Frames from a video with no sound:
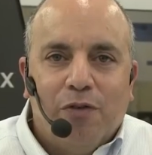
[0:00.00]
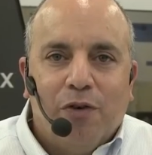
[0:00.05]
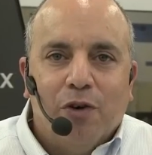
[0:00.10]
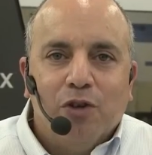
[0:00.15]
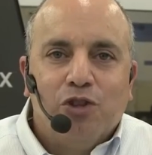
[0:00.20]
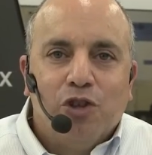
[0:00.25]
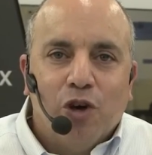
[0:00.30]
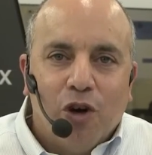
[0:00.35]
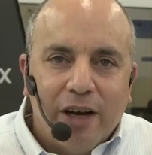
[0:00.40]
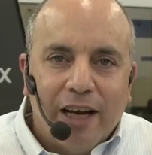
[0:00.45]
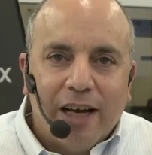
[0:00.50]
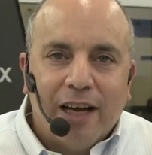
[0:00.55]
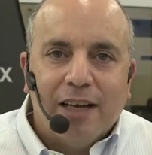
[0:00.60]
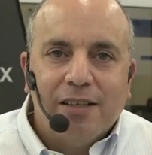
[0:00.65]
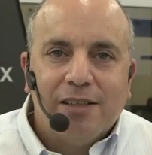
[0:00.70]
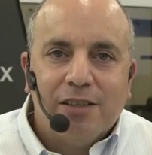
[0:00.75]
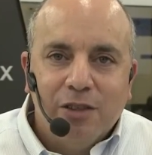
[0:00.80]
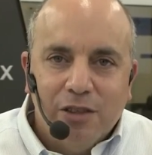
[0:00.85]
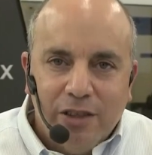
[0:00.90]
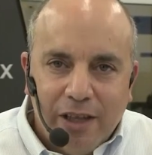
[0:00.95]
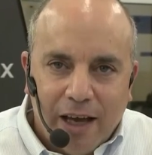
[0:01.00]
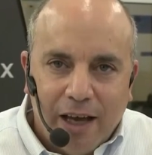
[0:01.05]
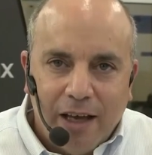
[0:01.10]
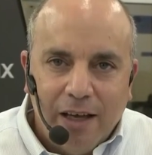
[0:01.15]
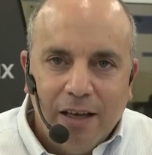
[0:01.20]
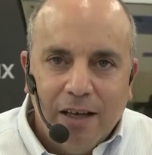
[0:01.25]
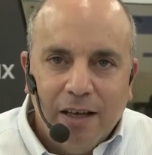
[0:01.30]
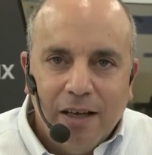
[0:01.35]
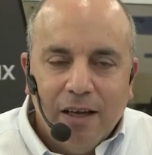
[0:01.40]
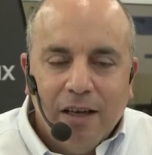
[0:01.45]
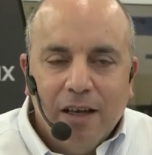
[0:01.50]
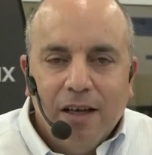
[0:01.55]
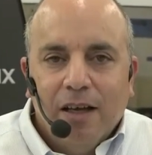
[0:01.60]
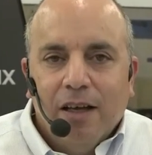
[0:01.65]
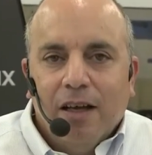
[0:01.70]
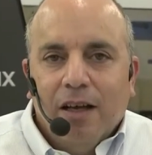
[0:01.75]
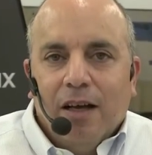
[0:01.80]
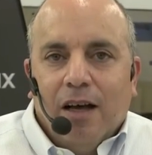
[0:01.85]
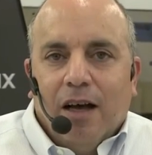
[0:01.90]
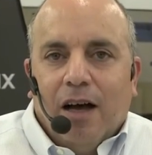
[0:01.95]
for joining us today.
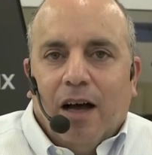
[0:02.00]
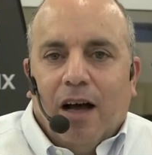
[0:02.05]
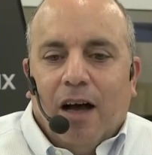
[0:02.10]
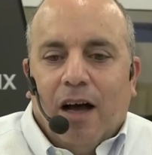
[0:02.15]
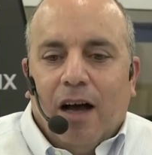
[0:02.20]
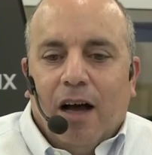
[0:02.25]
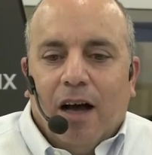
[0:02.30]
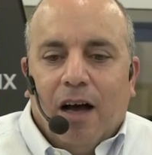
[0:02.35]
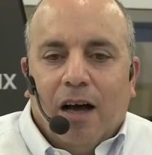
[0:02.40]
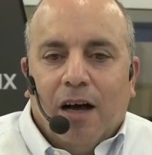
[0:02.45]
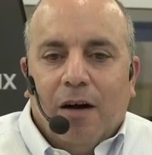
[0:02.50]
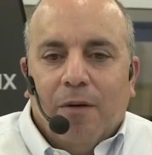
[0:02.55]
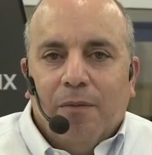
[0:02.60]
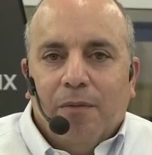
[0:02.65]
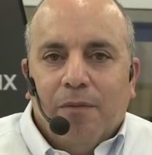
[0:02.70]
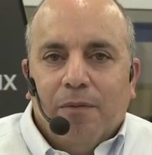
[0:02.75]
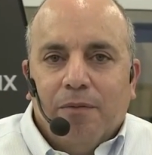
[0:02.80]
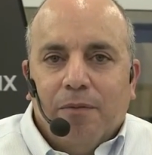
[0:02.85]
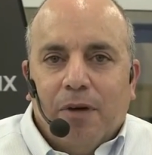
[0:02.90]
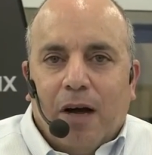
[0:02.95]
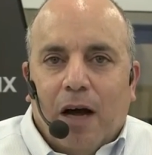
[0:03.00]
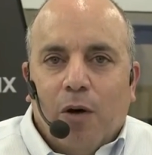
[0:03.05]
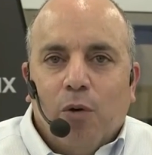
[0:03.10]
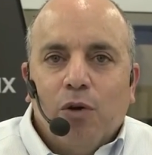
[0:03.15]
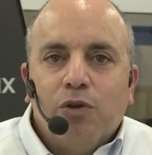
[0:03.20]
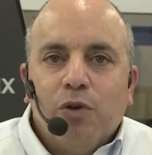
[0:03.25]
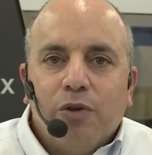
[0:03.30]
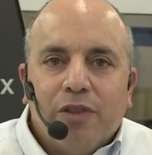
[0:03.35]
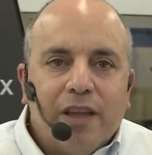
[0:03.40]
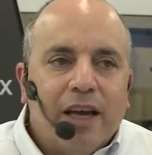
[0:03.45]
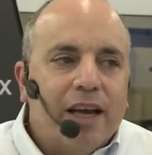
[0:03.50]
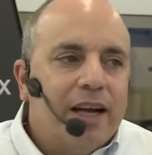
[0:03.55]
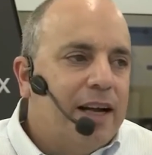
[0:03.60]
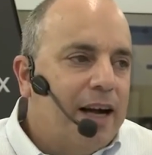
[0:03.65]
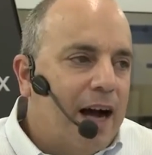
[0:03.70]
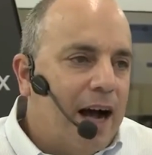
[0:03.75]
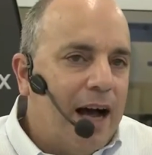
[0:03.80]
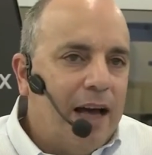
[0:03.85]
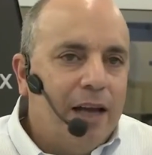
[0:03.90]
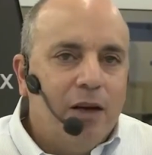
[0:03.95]
I want to thank
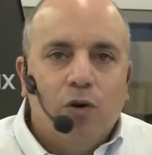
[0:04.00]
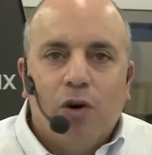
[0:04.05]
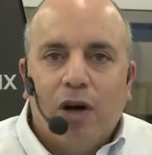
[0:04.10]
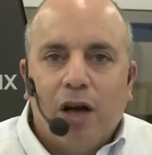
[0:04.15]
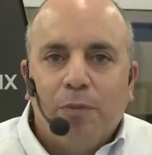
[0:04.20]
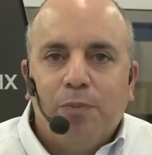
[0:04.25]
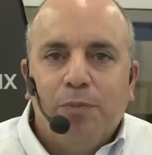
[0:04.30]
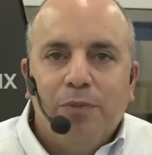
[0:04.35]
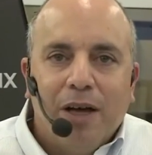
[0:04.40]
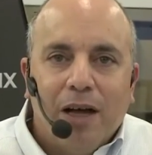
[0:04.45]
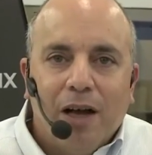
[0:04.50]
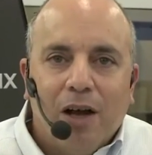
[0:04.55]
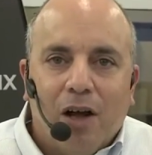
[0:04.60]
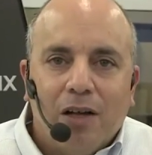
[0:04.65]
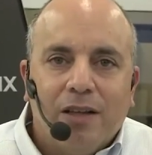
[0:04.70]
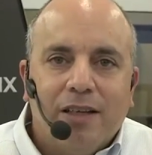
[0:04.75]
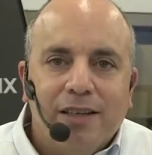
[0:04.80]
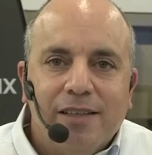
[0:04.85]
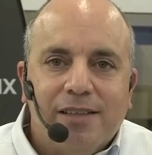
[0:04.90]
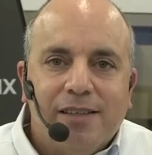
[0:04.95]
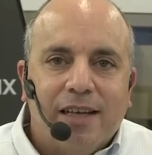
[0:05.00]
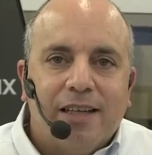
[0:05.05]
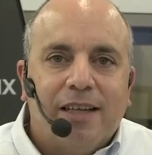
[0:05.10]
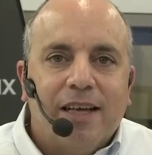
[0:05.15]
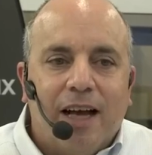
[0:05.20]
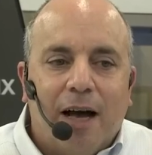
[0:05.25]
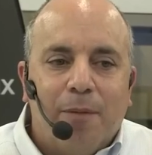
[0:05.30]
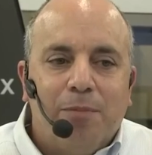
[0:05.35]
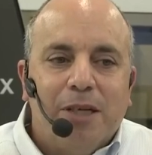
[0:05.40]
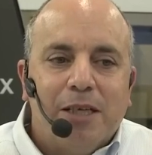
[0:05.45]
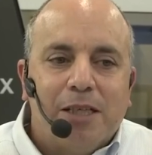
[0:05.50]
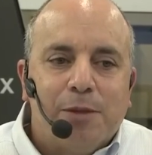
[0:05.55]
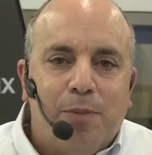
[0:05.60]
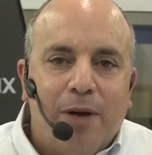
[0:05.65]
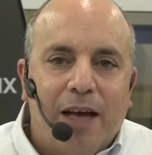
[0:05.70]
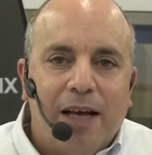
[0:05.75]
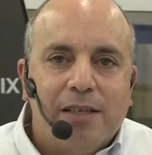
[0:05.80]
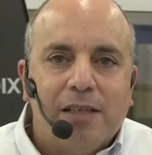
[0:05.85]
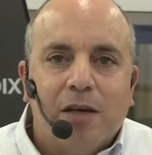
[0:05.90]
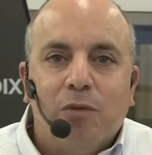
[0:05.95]
Guy, who helped me a lot in setting up this
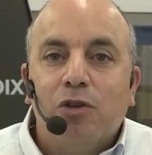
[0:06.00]
place.